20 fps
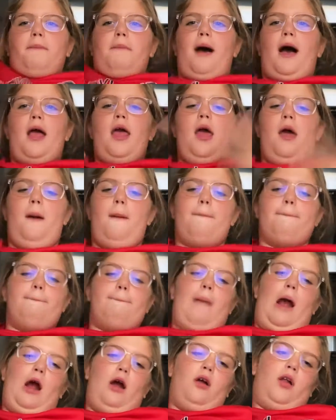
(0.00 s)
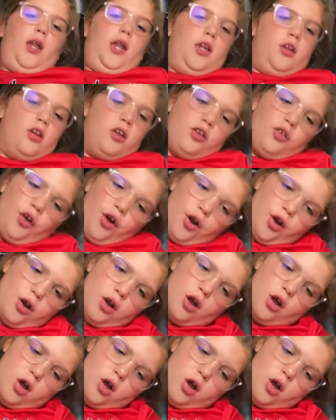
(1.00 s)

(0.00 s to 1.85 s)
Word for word: my Maryland shirt.